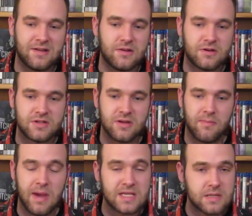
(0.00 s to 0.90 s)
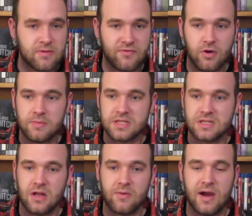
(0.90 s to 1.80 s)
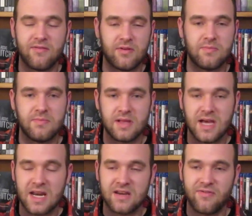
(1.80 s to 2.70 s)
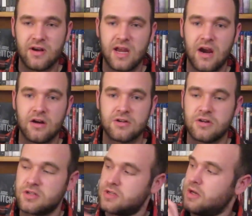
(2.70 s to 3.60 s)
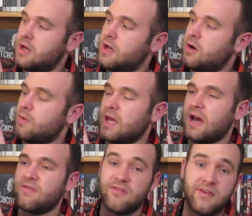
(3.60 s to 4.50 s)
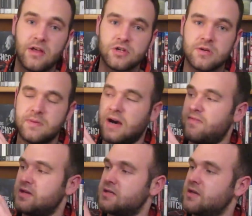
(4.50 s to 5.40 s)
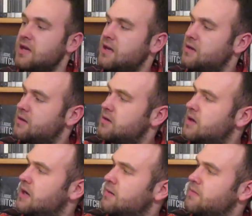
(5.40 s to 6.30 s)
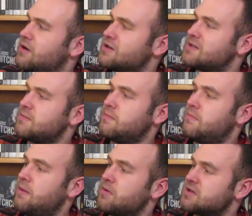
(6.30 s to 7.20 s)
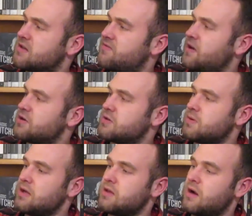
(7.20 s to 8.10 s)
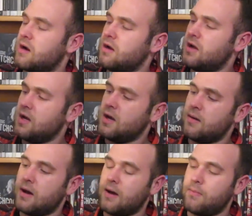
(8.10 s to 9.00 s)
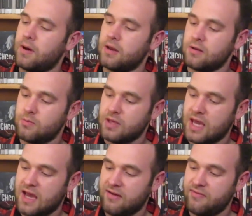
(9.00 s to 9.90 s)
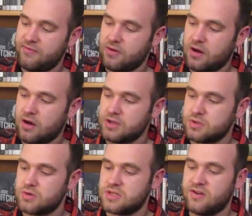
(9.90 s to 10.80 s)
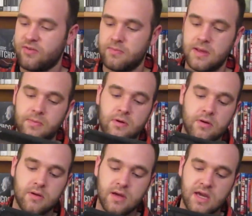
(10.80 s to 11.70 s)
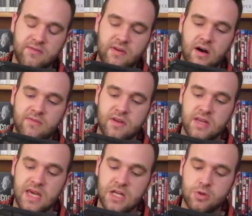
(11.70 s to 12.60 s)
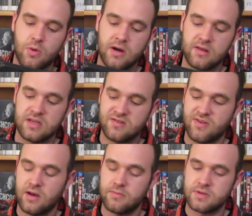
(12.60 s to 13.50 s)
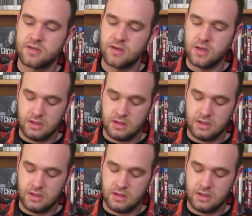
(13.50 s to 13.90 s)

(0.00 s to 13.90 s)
there's amazing performances all around for a lot of different characters. We have the Fellowship, obviously. There's members of the Fellowship right there, but we have all sorts of different people involved in each one of these films.